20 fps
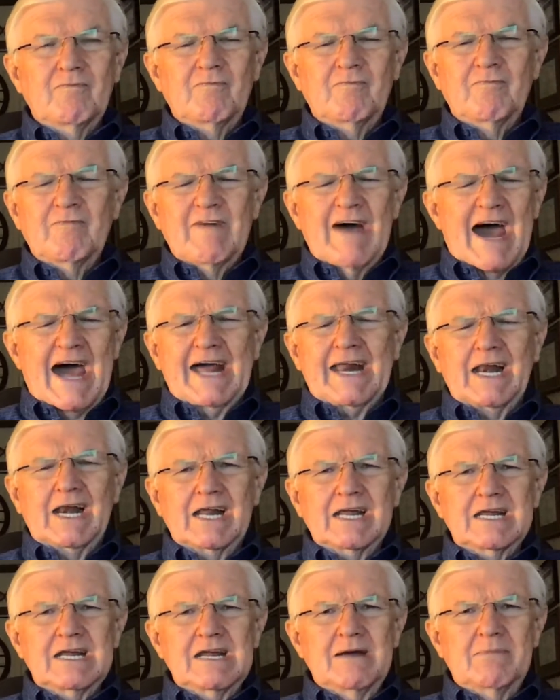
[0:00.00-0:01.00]

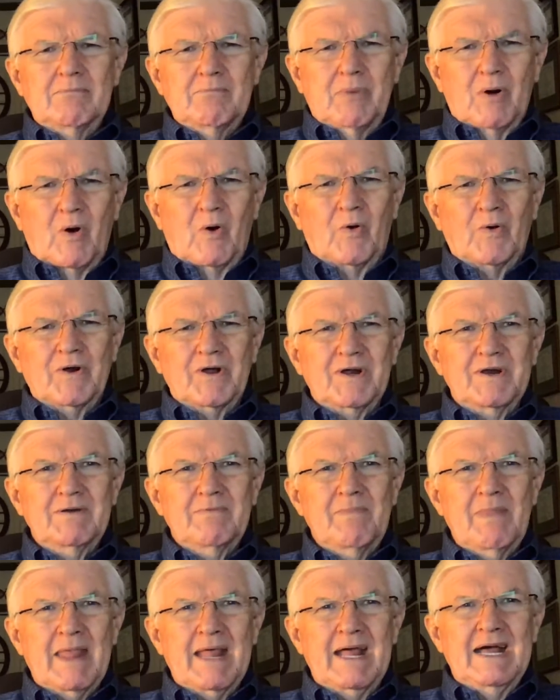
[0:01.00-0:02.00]
vitally
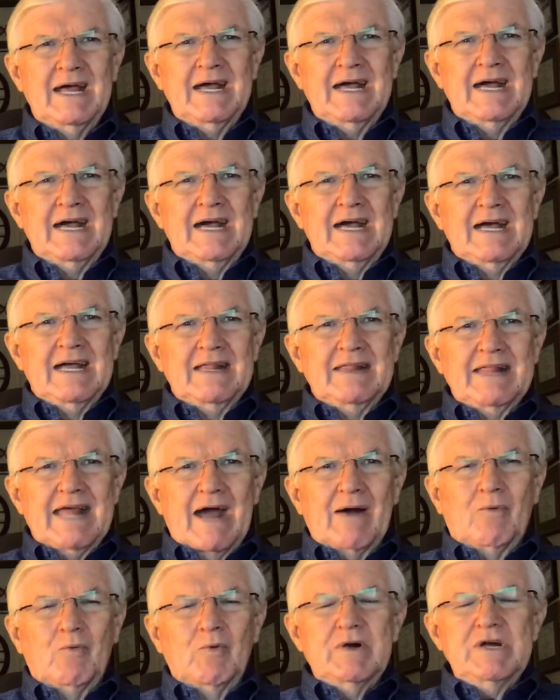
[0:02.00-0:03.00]
important
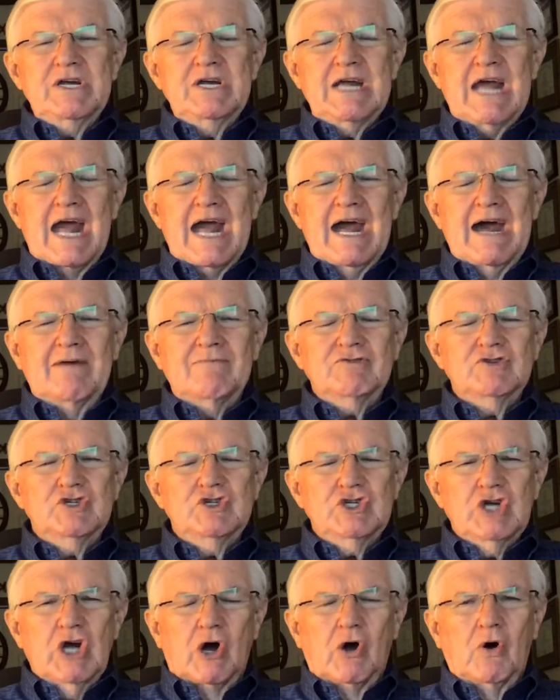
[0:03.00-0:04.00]
that we
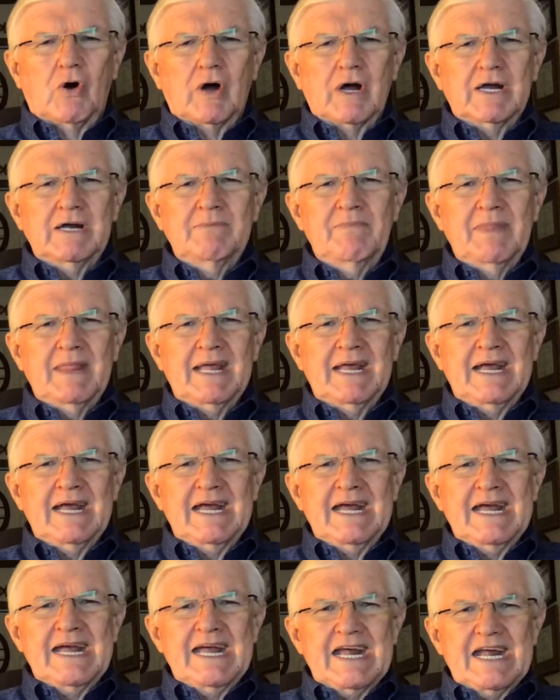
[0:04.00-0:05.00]
have joy
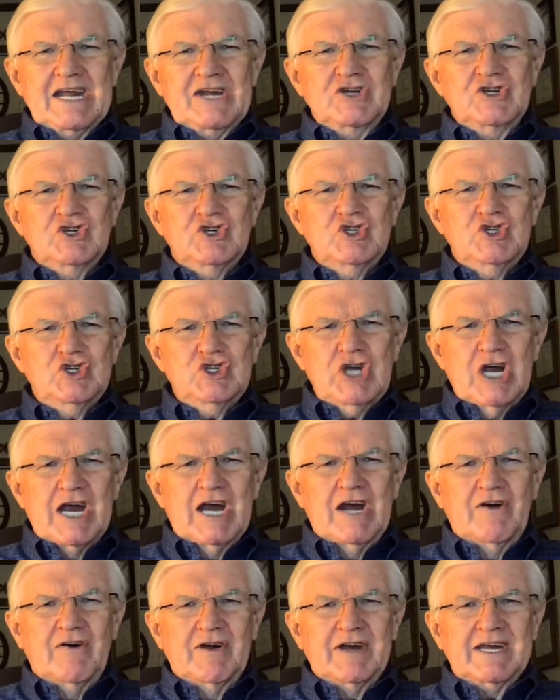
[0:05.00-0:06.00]
in
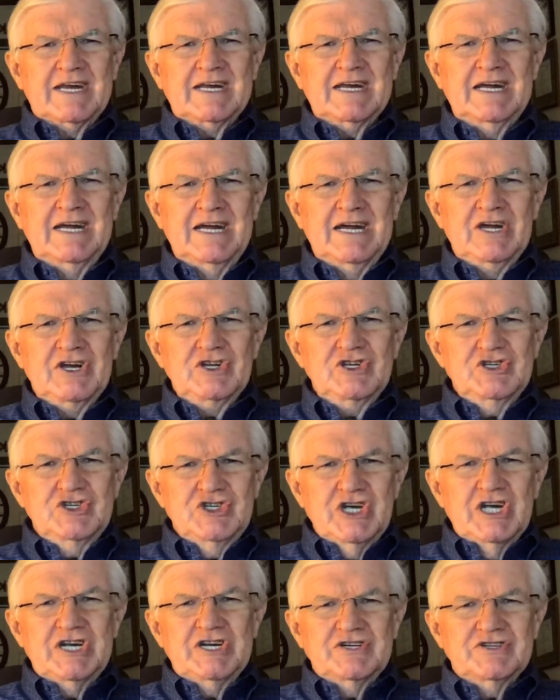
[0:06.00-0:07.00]
sharing
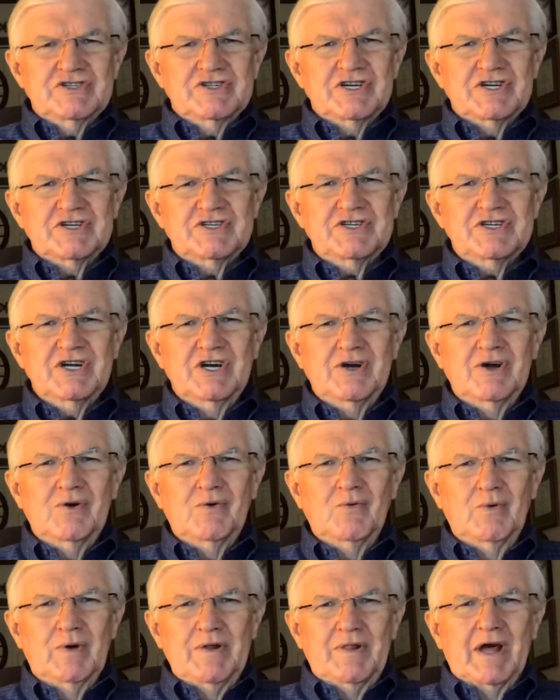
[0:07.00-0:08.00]
Jesus
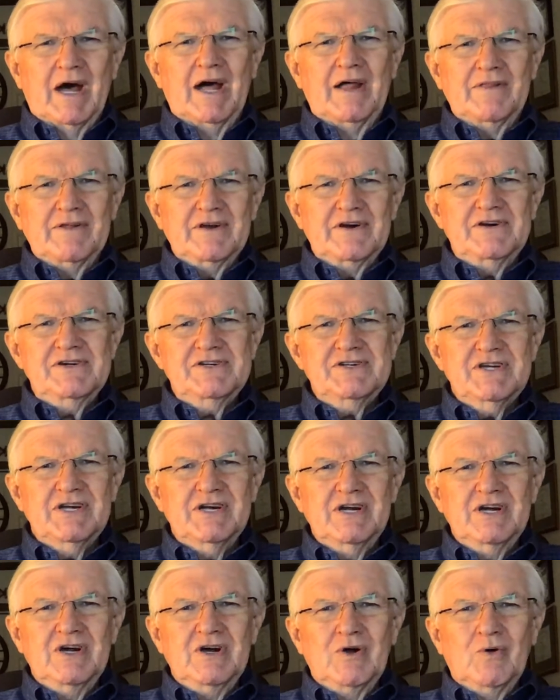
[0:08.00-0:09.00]
with
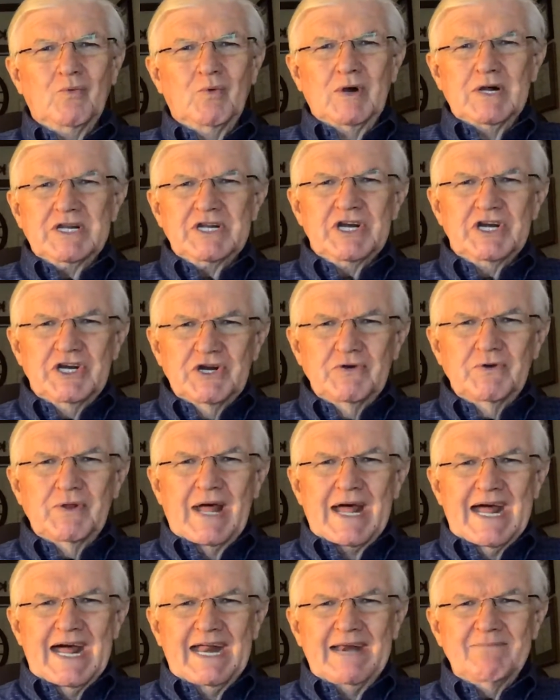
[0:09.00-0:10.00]
others. Will you do
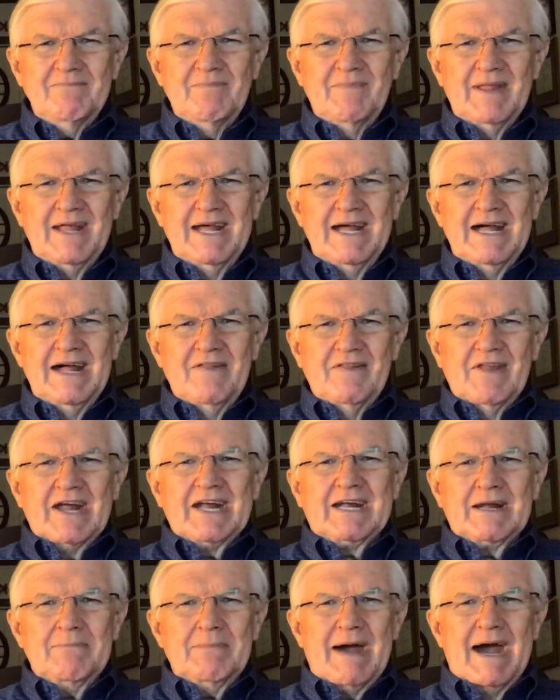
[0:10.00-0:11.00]
that?
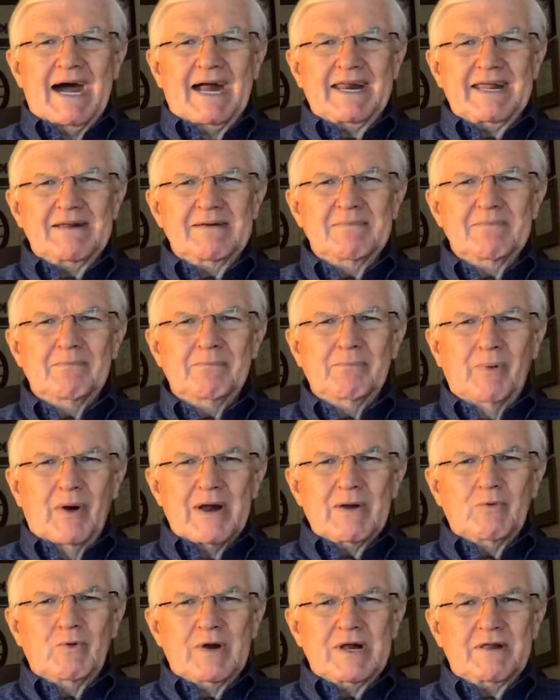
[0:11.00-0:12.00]
Think about it.
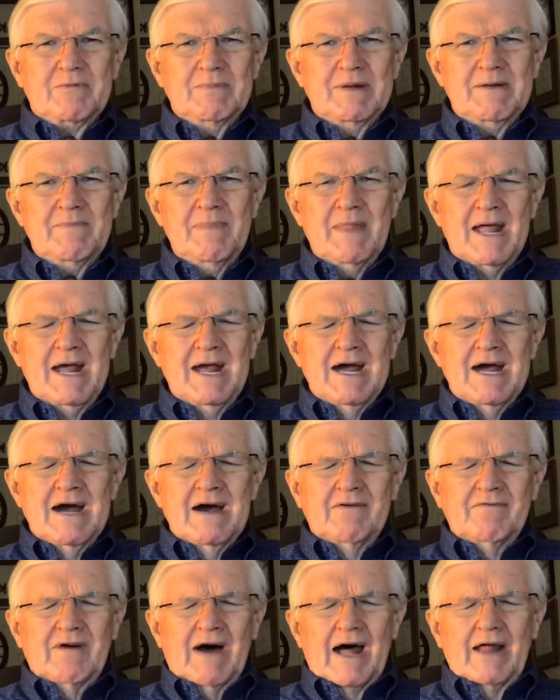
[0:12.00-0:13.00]
Pray with me.
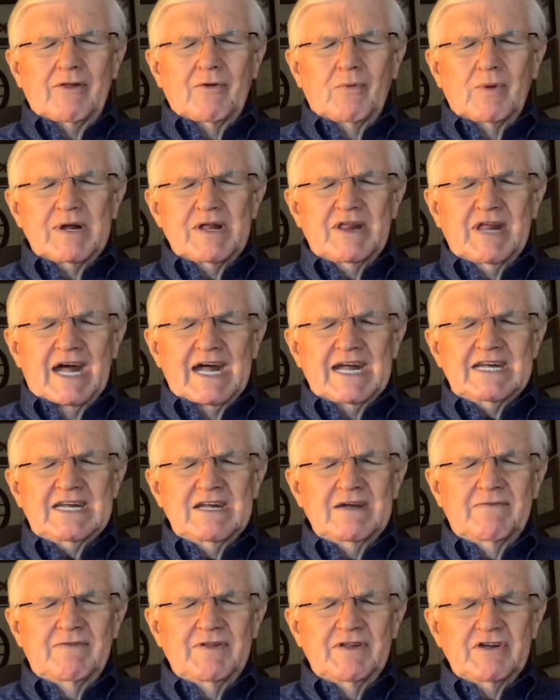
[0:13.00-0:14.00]
Father, we
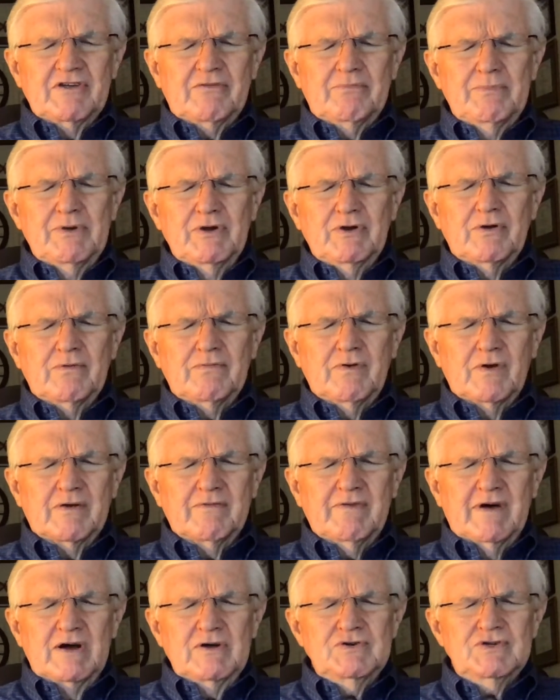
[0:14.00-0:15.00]
thank you for this beautiful
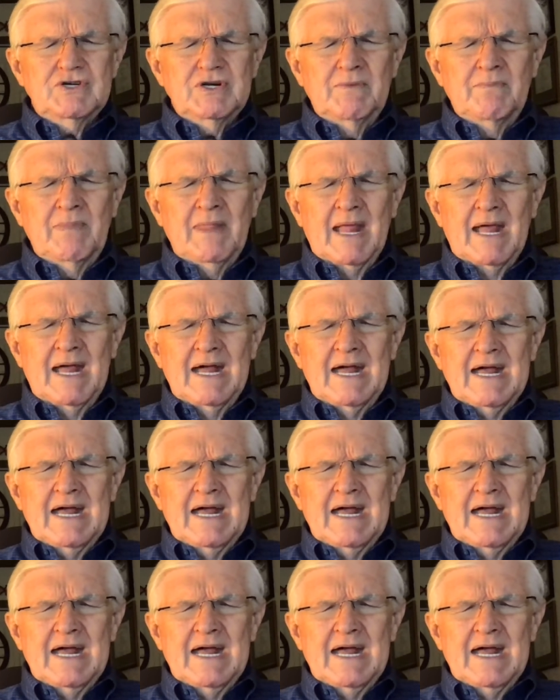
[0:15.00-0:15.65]
devotion